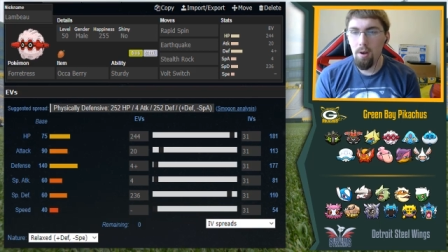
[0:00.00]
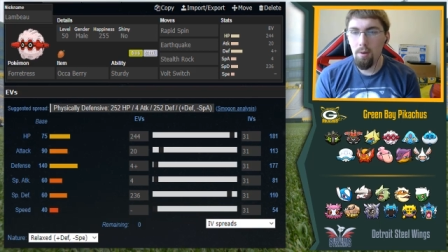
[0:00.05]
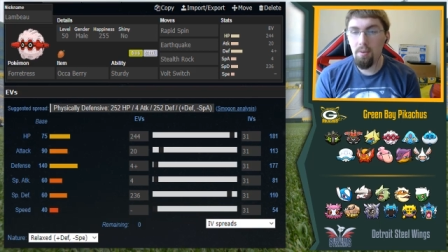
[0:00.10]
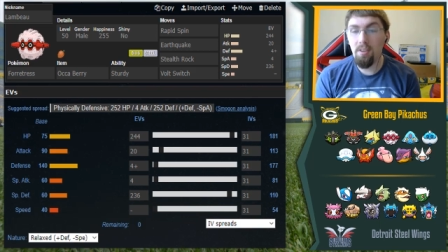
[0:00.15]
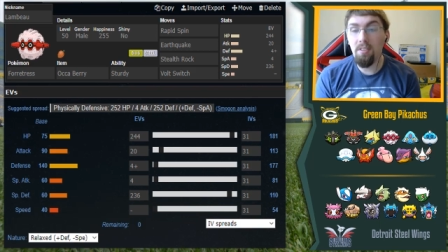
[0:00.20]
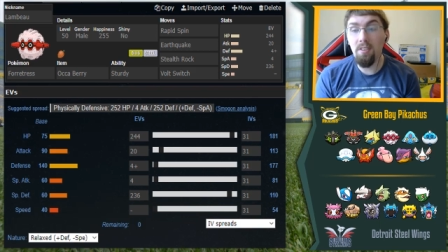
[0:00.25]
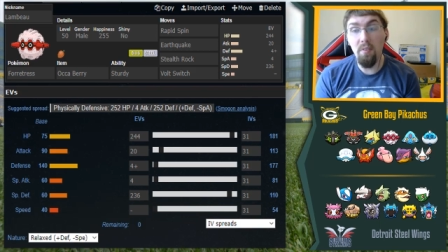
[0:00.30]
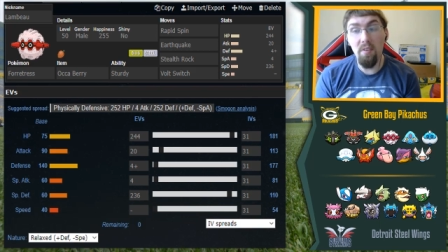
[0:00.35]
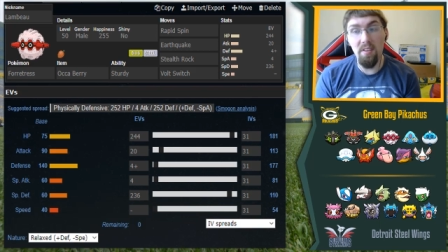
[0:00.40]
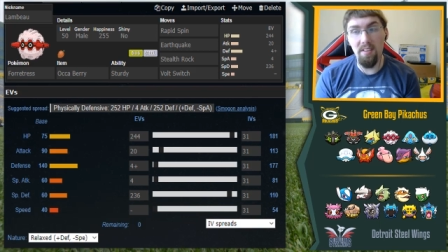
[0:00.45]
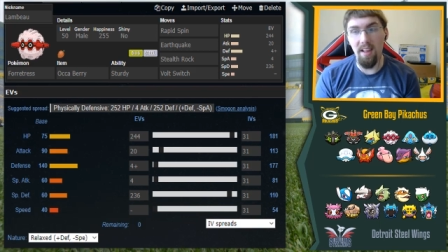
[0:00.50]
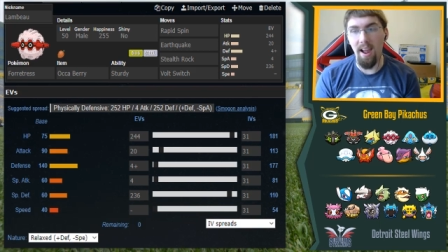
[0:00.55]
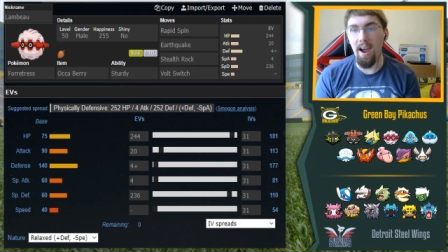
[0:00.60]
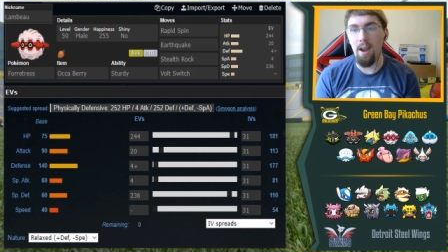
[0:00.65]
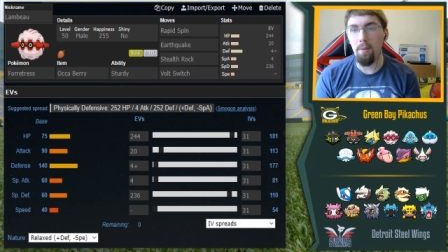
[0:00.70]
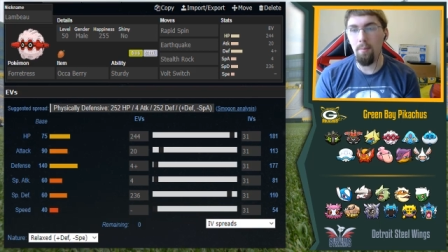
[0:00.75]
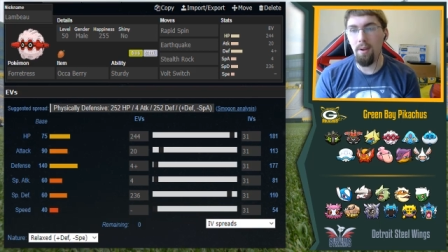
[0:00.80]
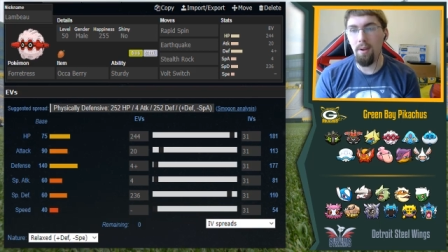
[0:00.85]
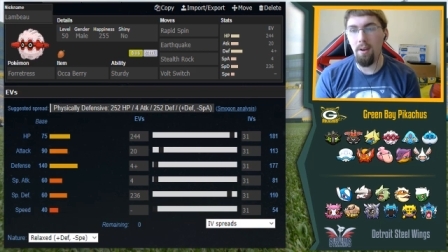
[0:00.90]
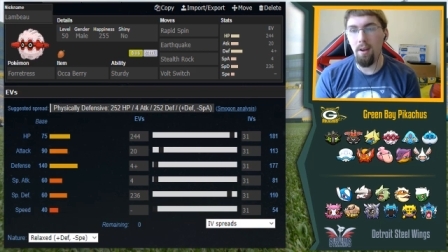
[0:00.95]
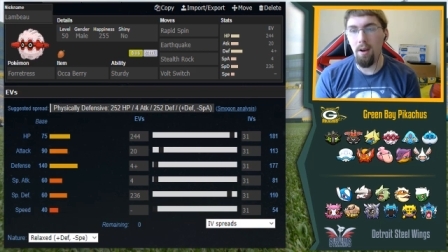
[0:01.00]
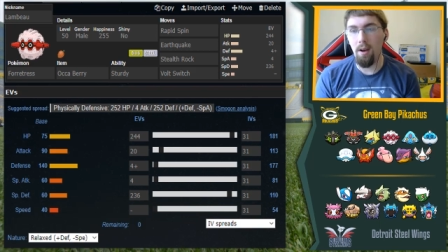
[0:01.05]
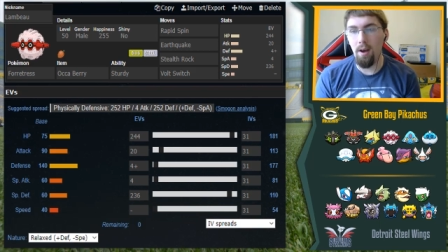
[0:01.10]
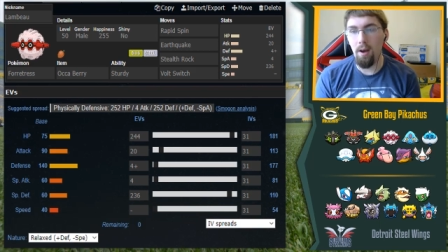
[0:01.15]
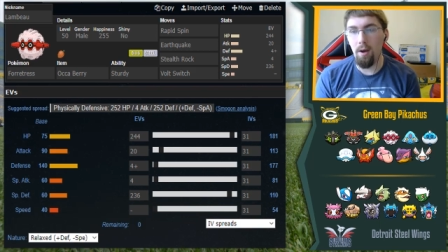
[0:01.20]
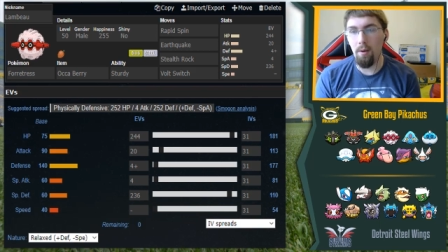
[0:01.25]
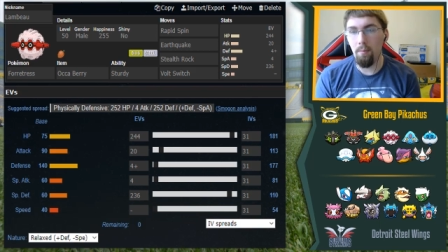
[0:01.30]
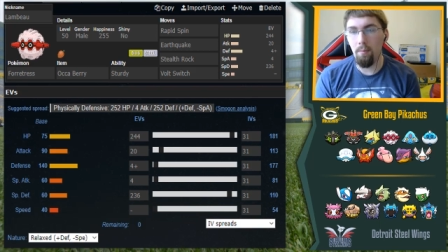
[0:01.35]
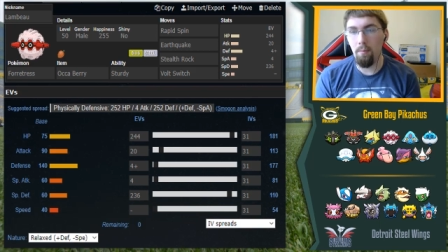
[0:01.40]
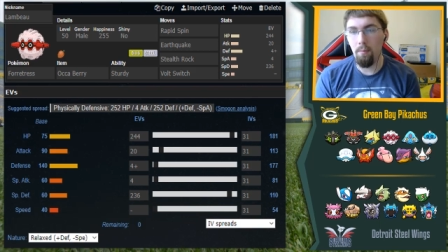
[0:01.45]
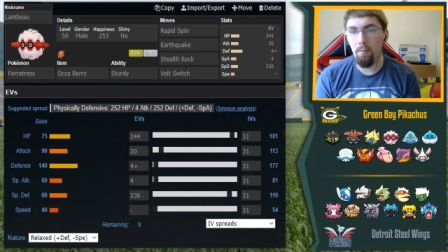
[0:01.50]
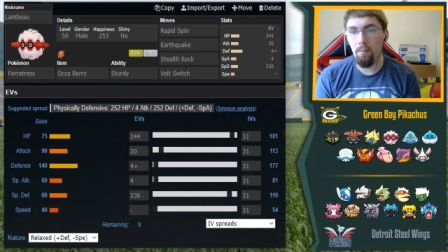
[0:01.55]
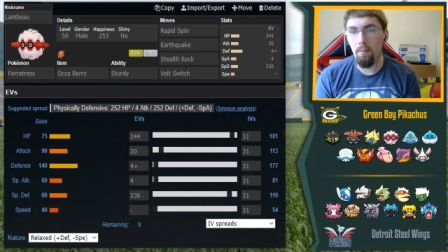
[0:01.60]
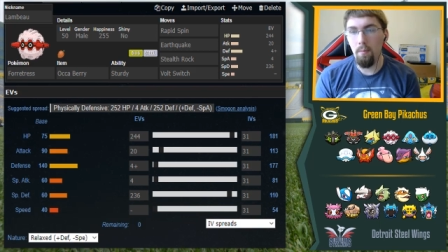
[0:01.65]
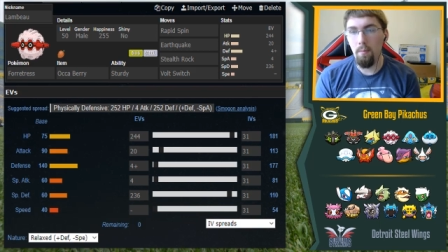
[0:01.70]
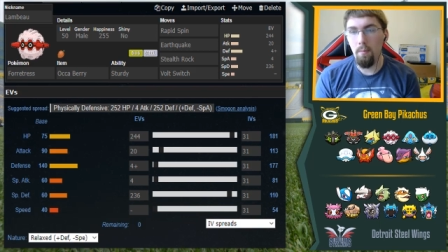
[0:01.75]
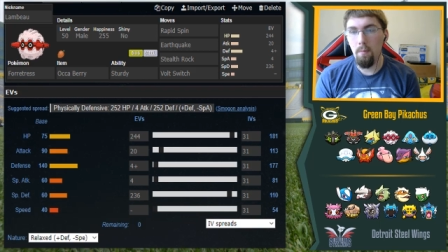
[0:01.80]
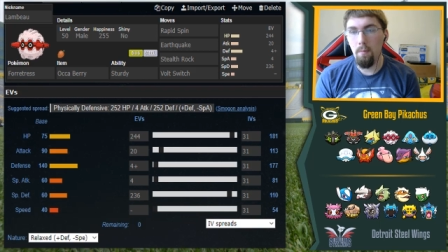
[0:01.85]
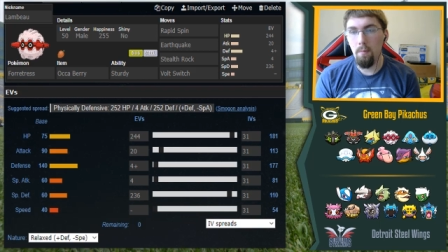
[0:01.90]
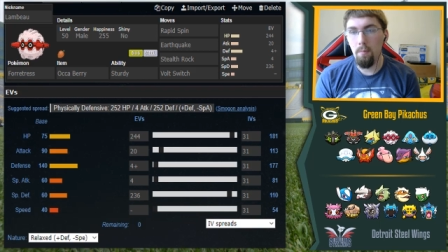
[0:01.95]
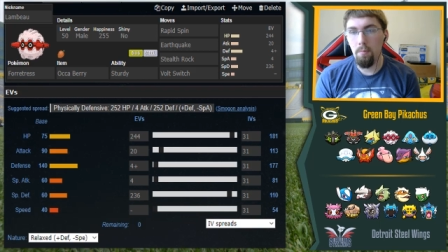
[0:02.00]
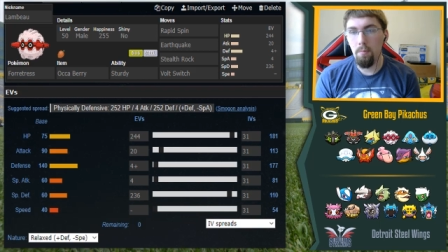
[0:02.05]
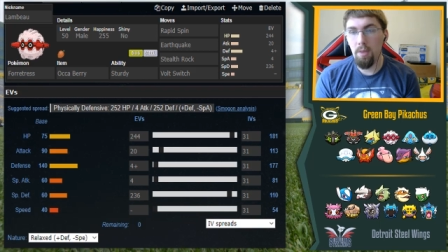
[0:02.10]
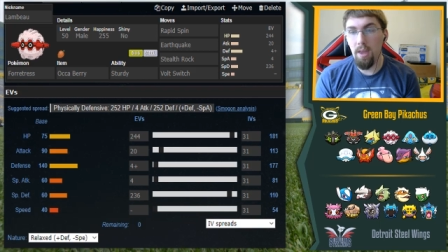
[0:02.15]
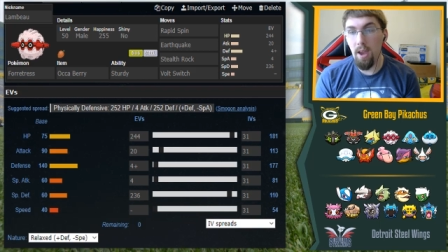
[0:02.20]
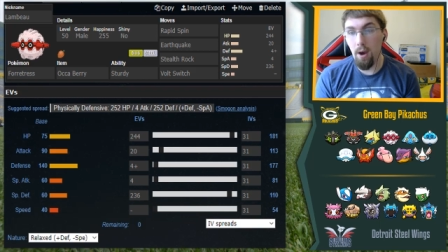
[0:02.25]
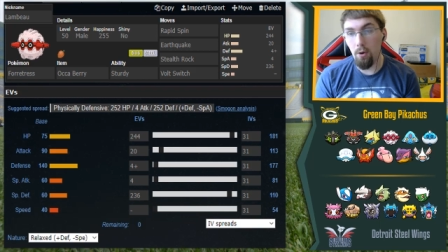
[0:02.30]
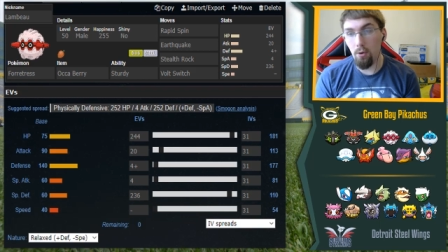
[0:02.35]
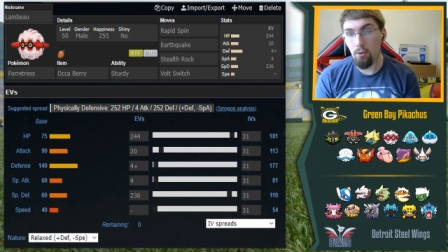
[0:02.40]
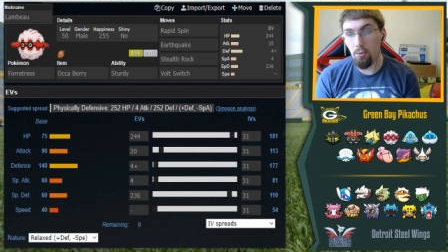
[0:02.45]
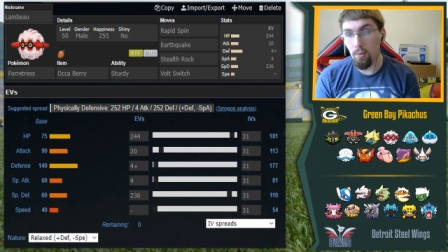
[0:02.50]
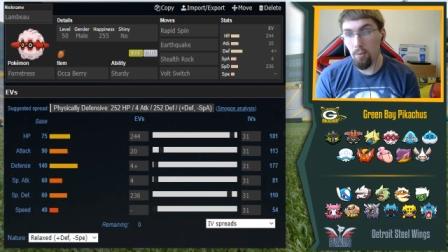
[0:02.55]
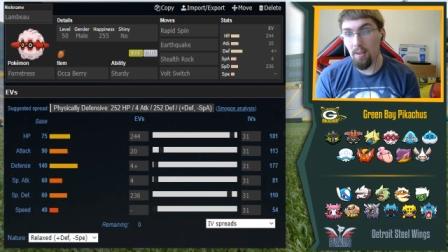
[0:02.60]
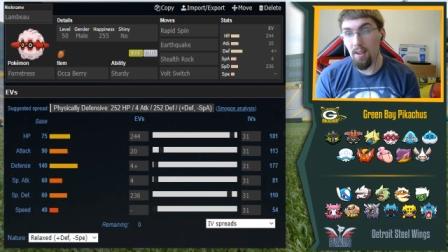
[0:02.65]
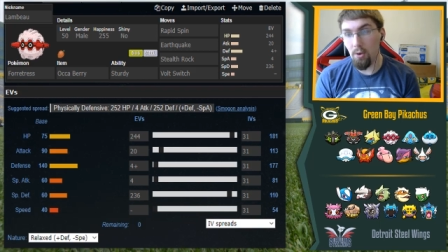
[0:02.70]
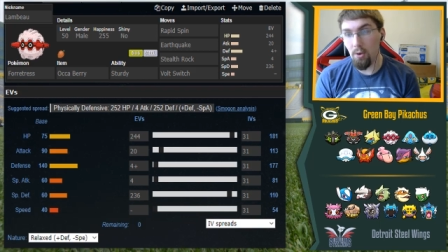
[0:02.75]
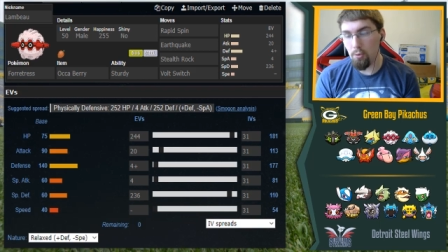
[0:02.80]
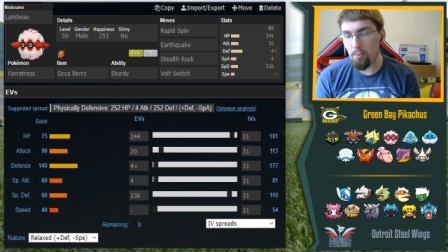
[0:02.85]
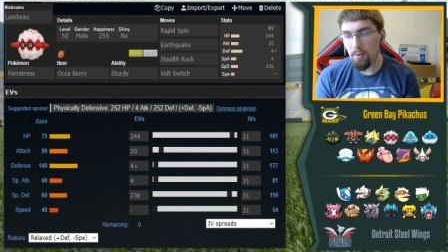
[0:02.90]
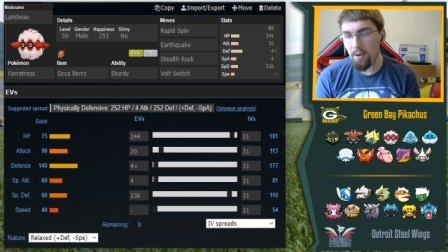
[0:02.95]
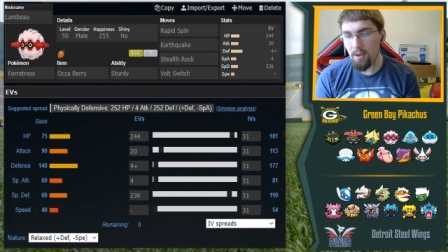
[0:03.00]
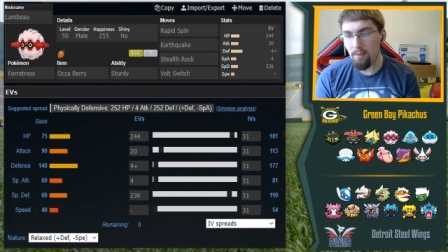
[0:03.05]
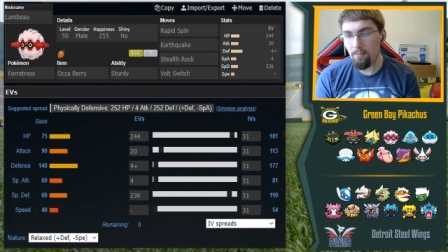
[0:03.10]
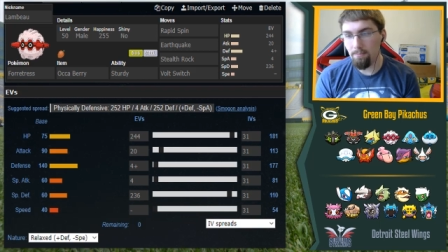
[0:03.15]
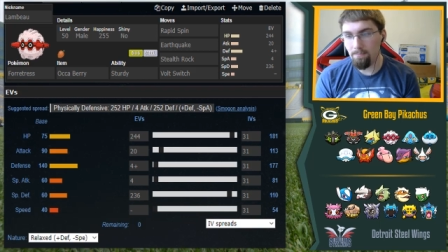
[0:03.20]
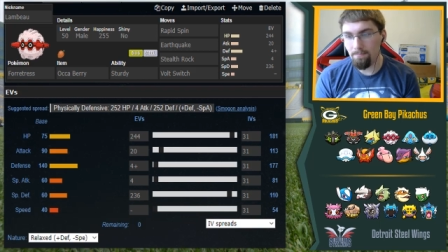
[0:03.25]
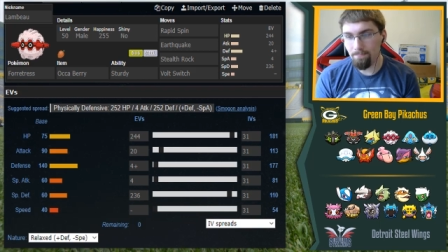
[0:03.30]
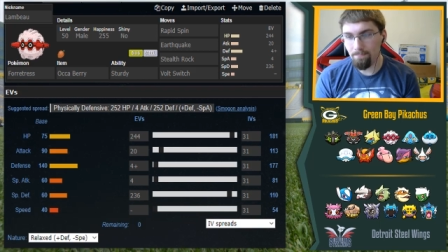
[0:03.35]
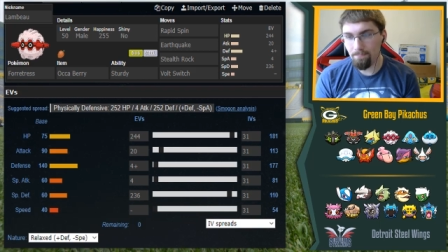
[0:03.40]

because if he's adamant, um, Gyarados will outspeed,